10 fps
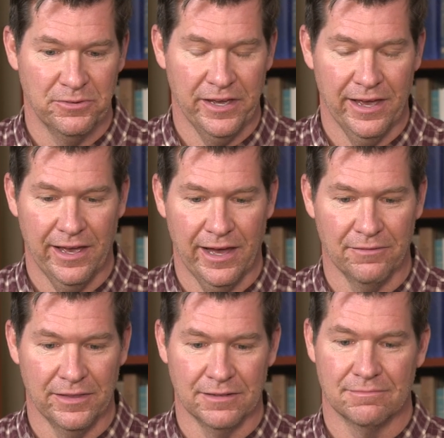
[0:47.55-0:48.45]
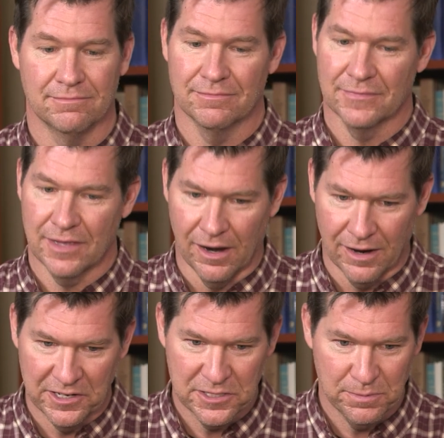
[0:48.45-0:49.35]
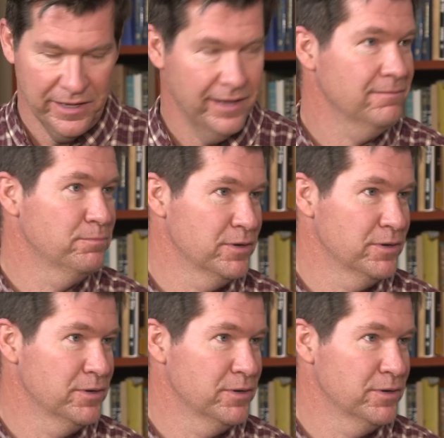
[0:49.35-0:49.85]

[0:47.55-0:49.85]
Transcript: we have that are on display,